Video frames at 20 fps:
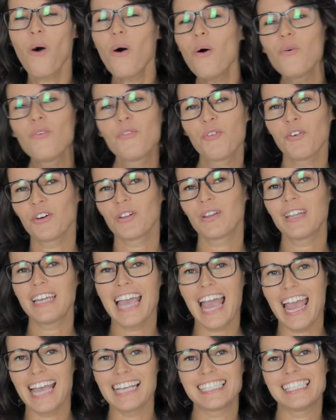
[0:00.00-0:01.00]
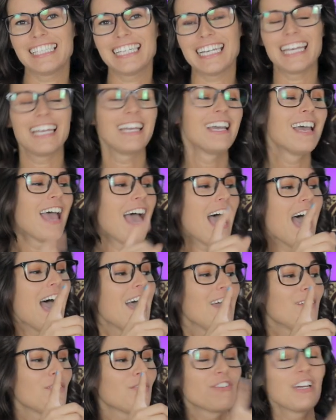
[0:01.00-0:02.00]
overly angsty.
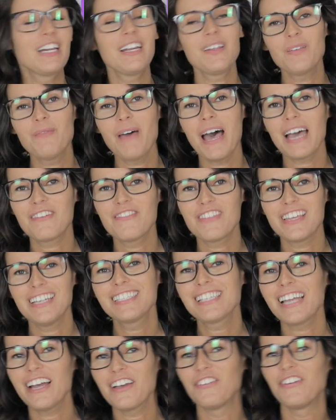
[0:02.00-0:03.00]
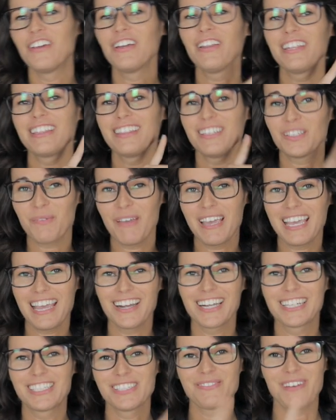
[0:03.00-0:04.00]
And reading the back of this, I feel like this big
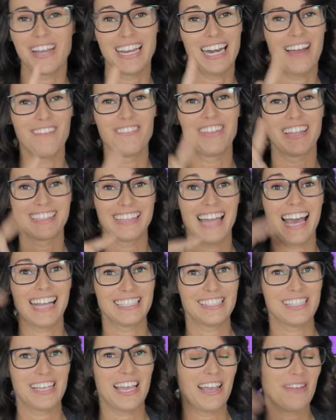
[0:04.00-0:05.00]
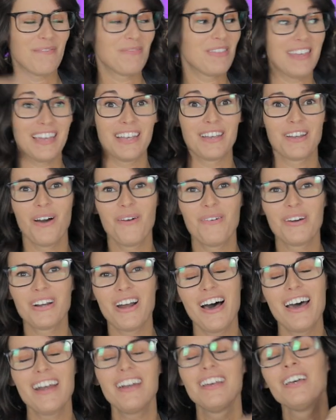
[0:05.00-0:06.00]
character might have, like, that same thing going
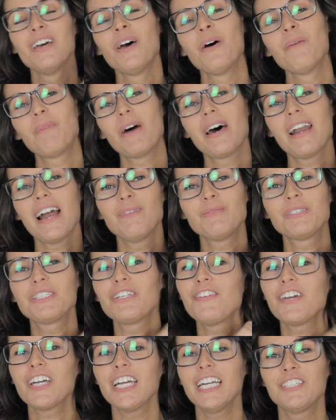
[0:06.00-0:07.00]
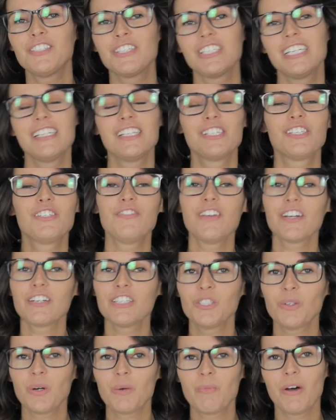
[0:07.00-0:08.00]
on. But I'm still very interested. This is a
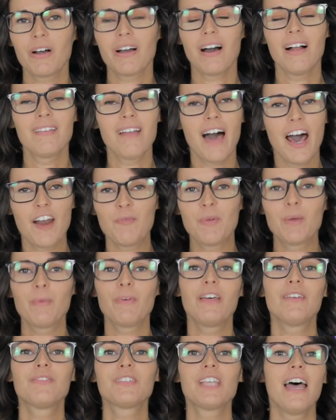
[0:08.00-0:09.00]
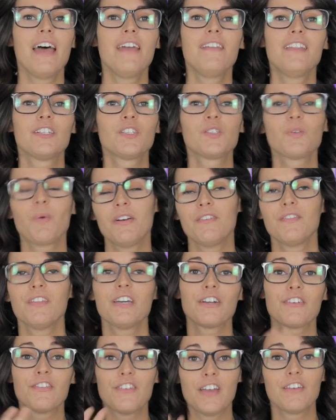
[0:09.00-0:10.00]
very short book. A lot of people have said this is one of
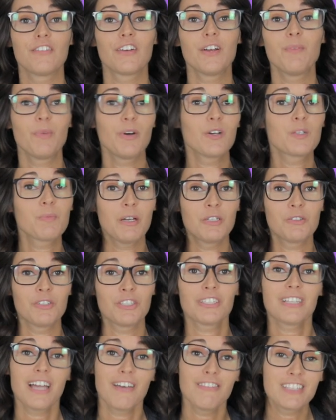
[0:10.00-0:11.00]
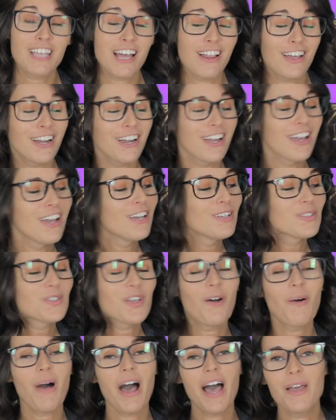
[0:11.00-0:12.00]
their favorite books by Trisha Levenseller.
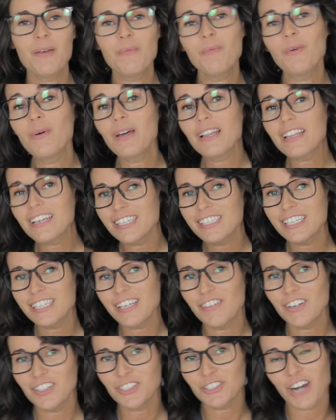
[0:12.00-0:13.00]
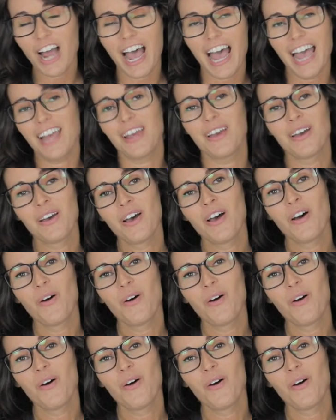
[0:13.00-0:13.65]
So I'm willing to give it a try.